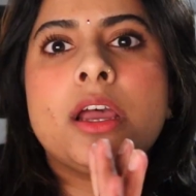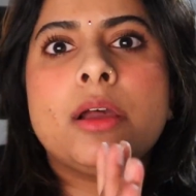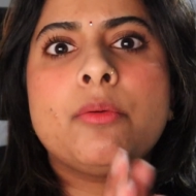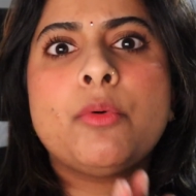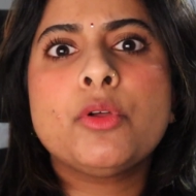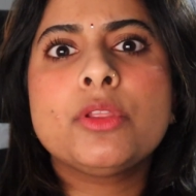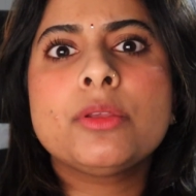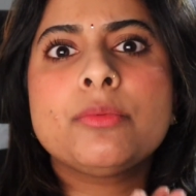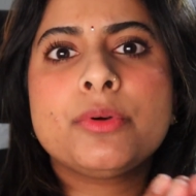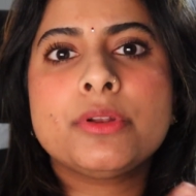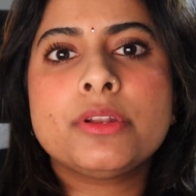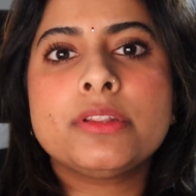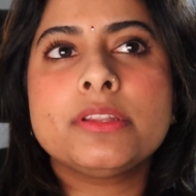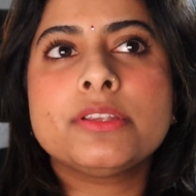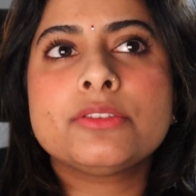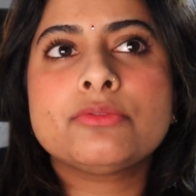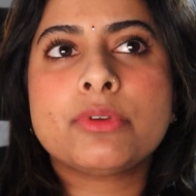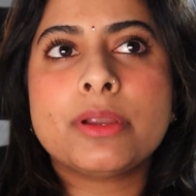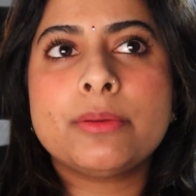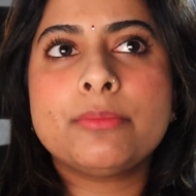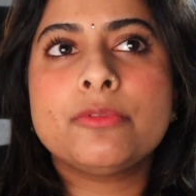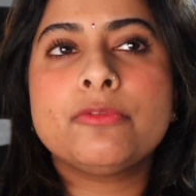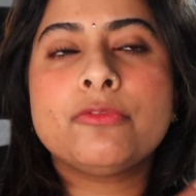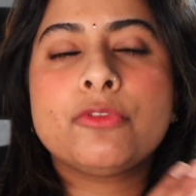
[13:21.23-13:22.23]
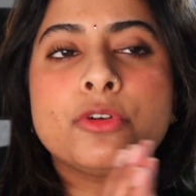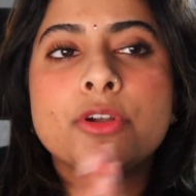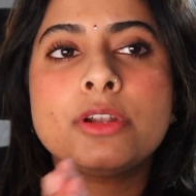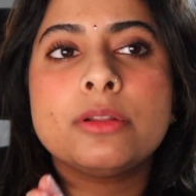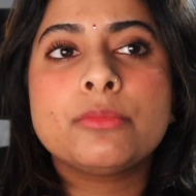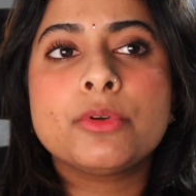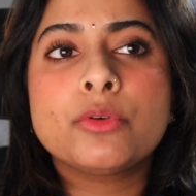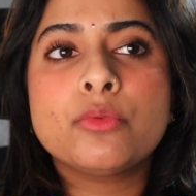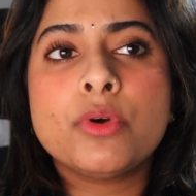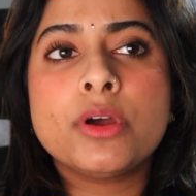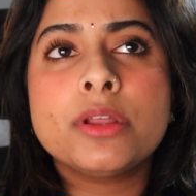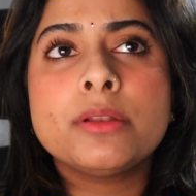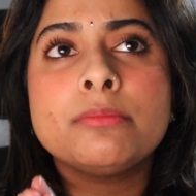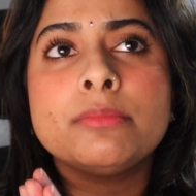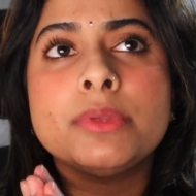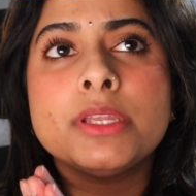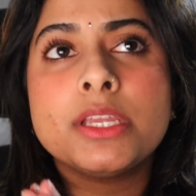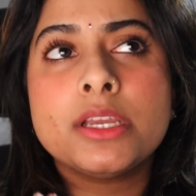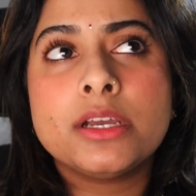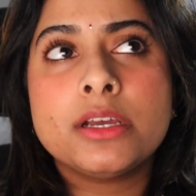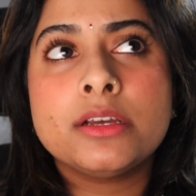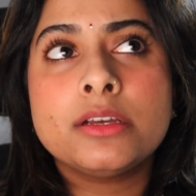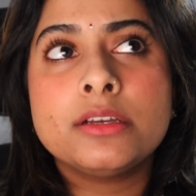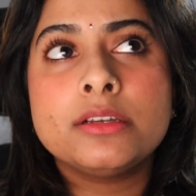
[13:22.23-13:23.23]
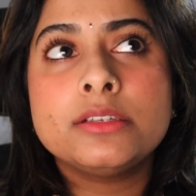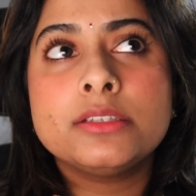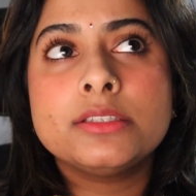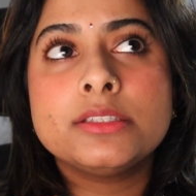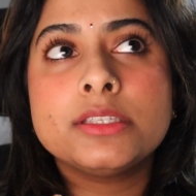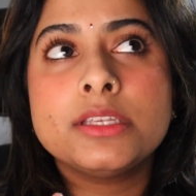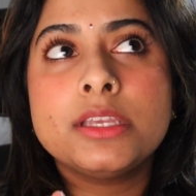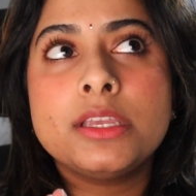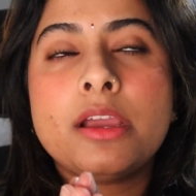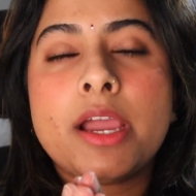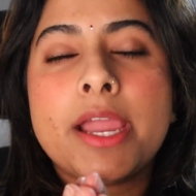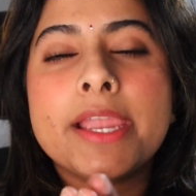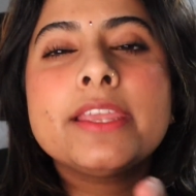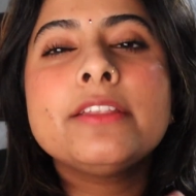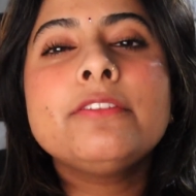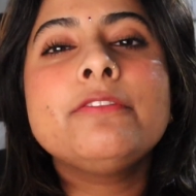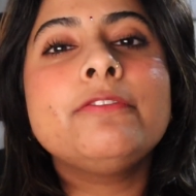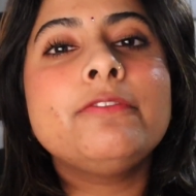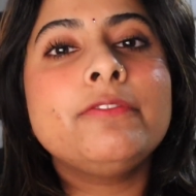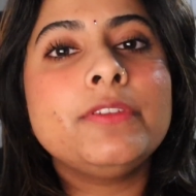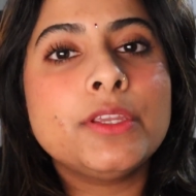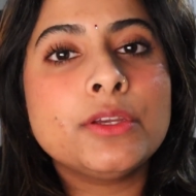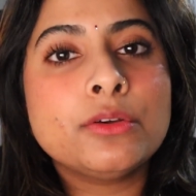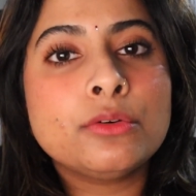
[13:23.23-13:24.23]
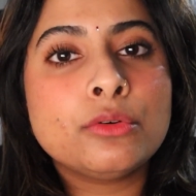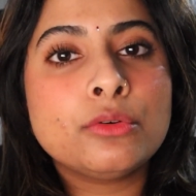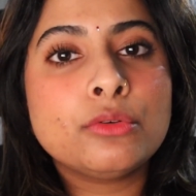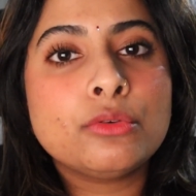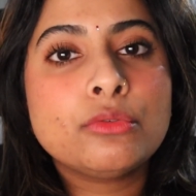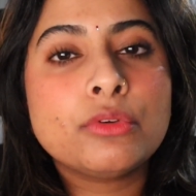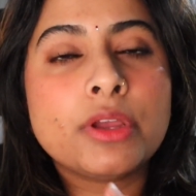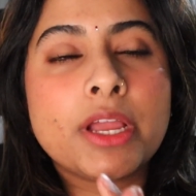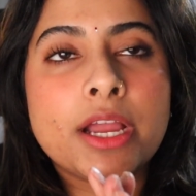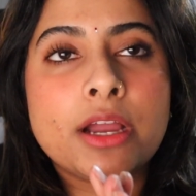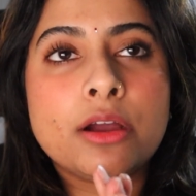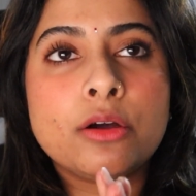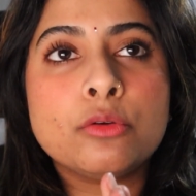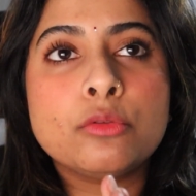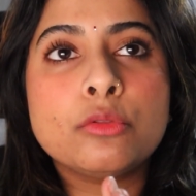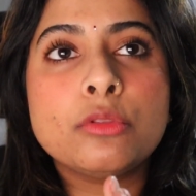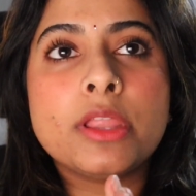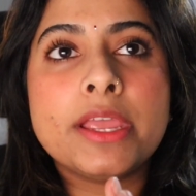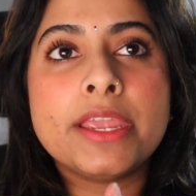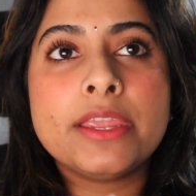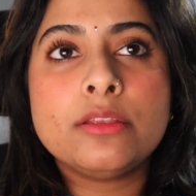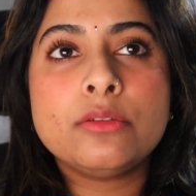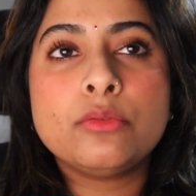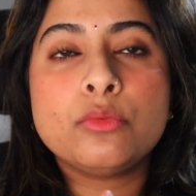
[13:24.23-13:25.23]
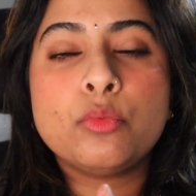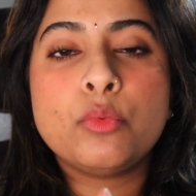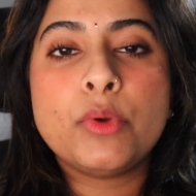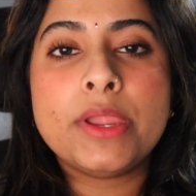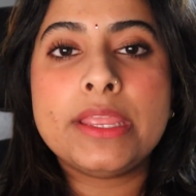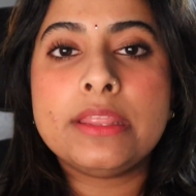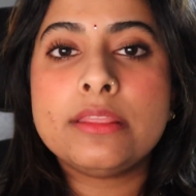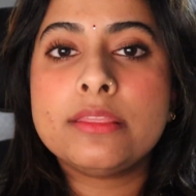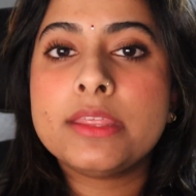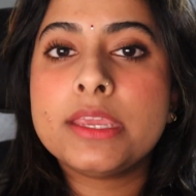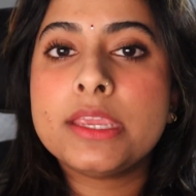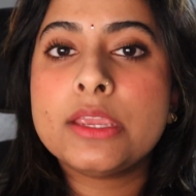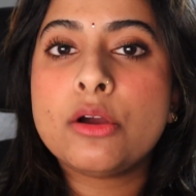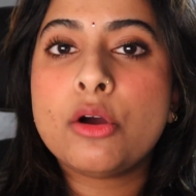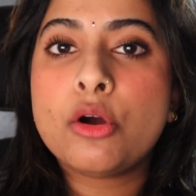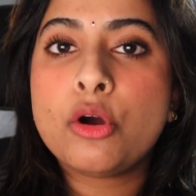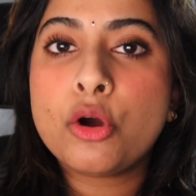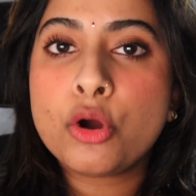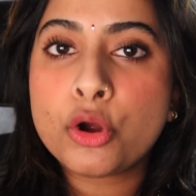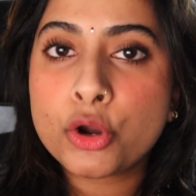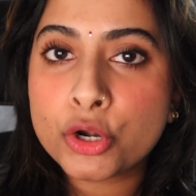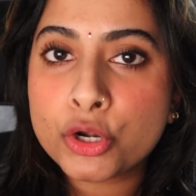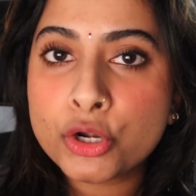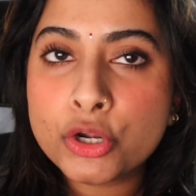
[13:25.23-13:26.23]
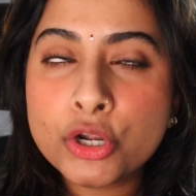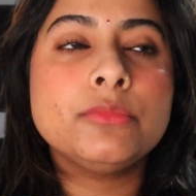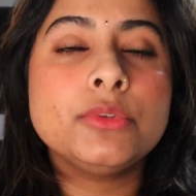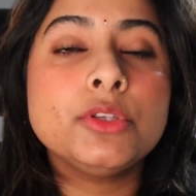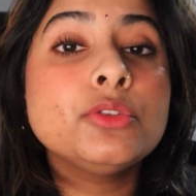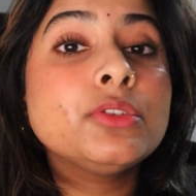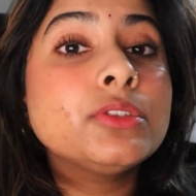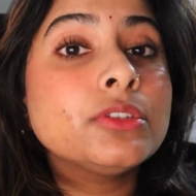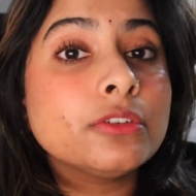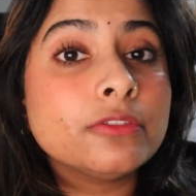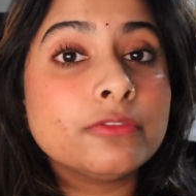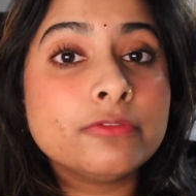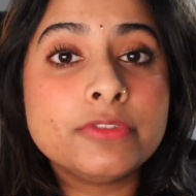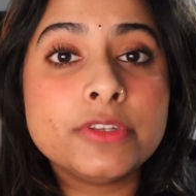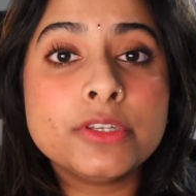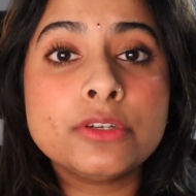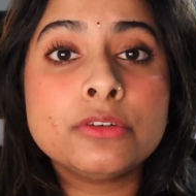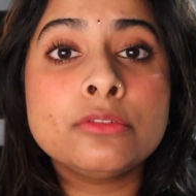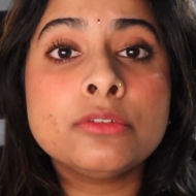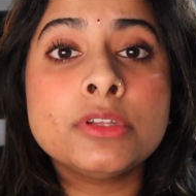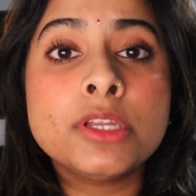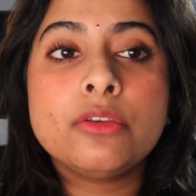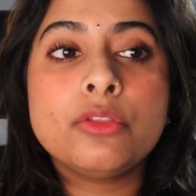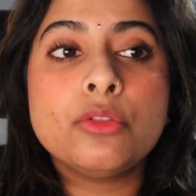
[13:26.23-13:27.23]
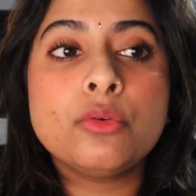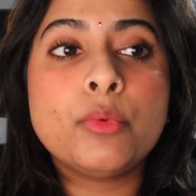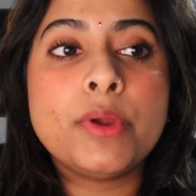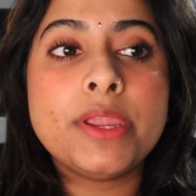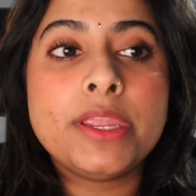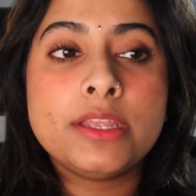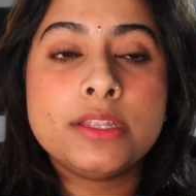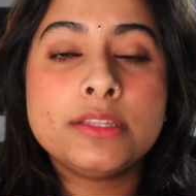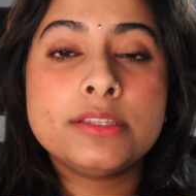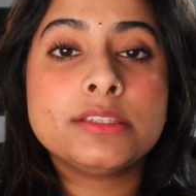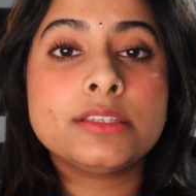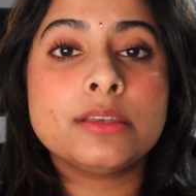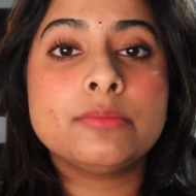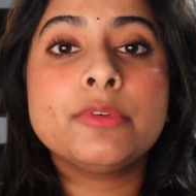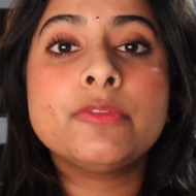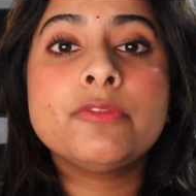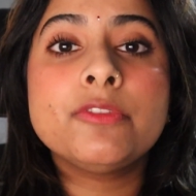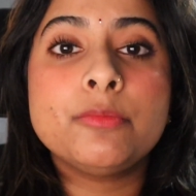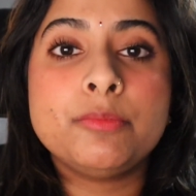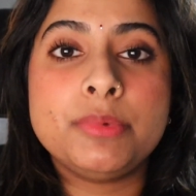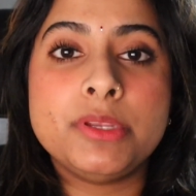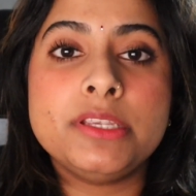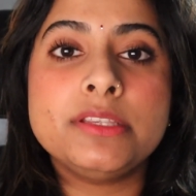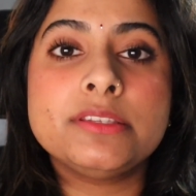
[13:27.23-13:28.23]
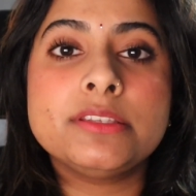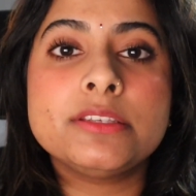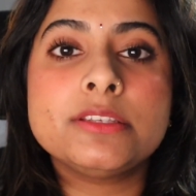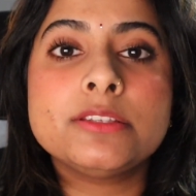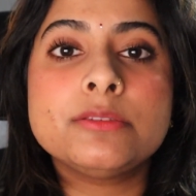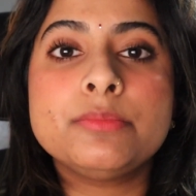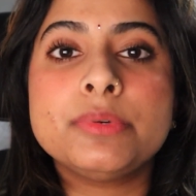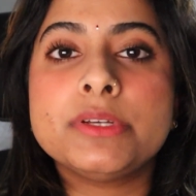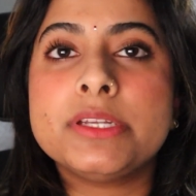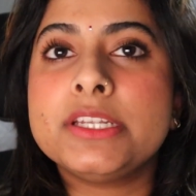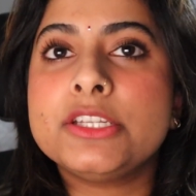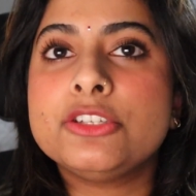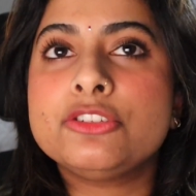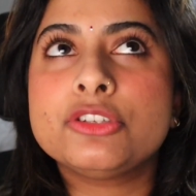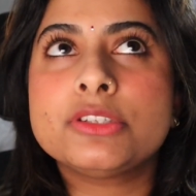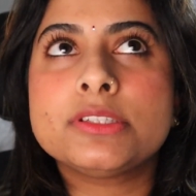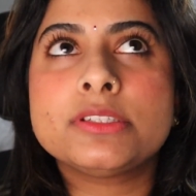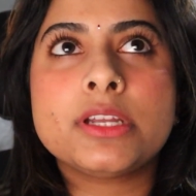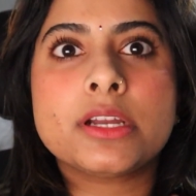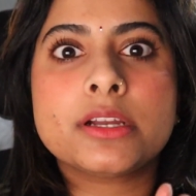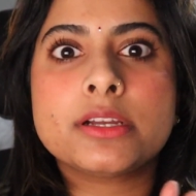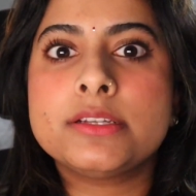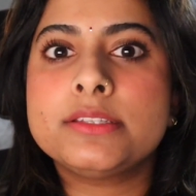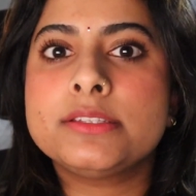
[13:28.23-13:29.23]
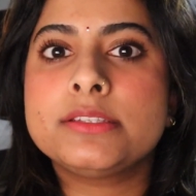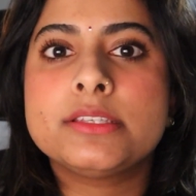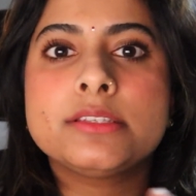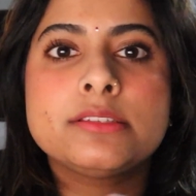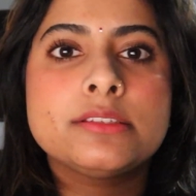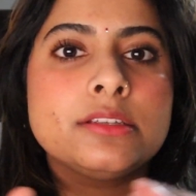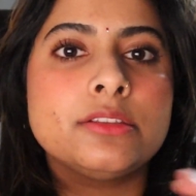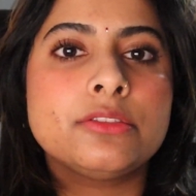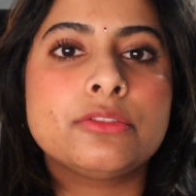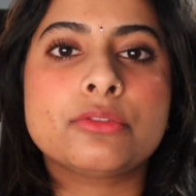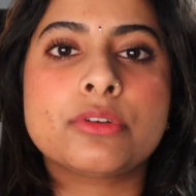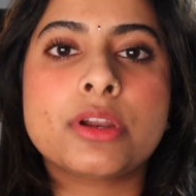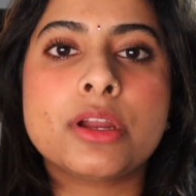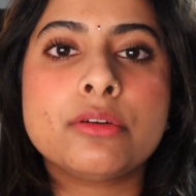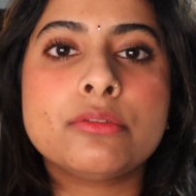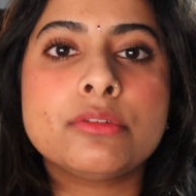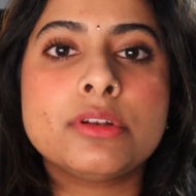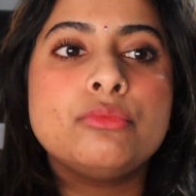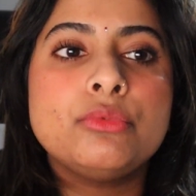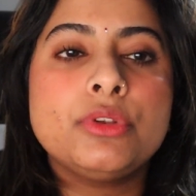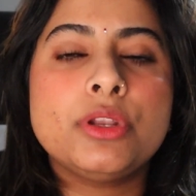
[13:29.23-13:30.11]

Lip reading: I'm only putting this right before number 1 because I can feel how lightweight they are. You still feel the weight in some of the pieces, but it's just not consistent throughout.